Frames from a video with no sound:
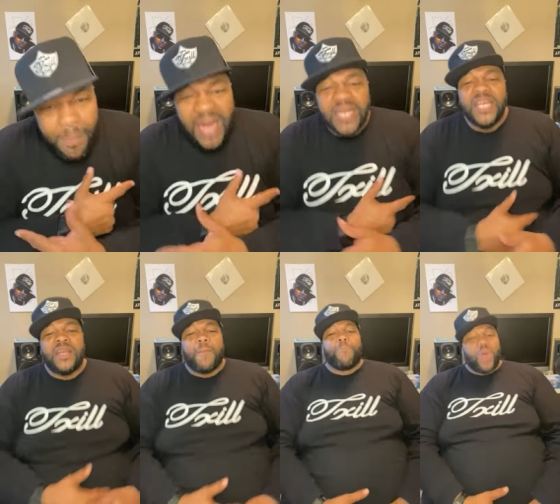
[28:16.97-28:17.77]
I need
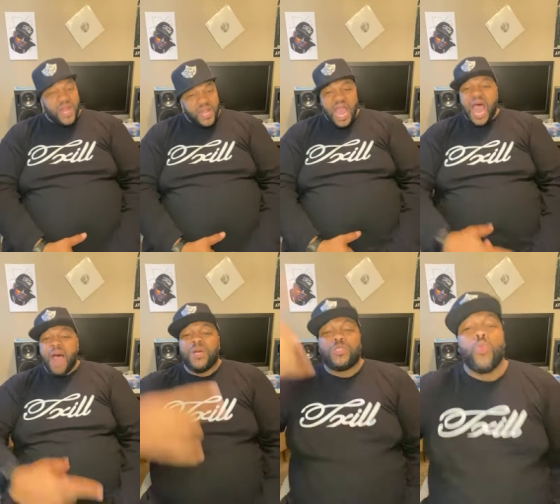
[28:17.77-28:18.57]
a break. How
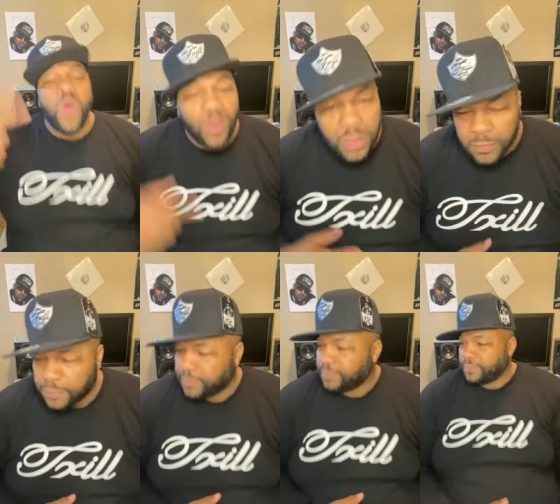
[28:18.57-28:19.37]
much one
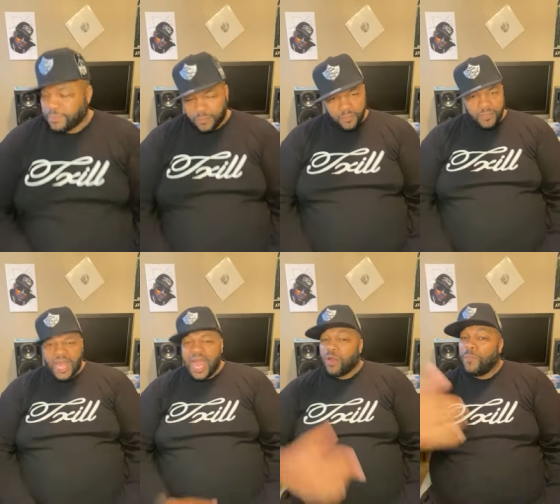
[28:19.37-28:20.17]

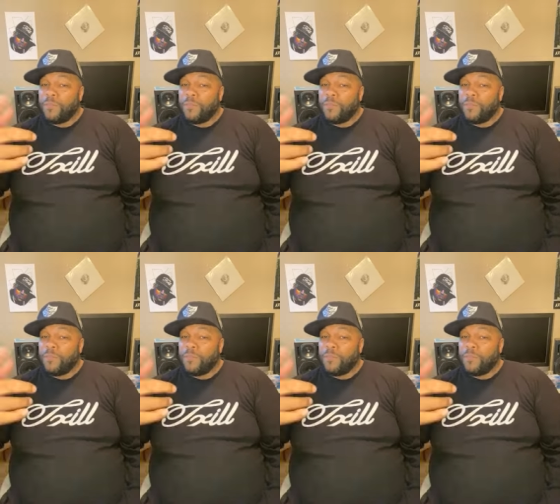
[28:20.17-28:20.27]
out of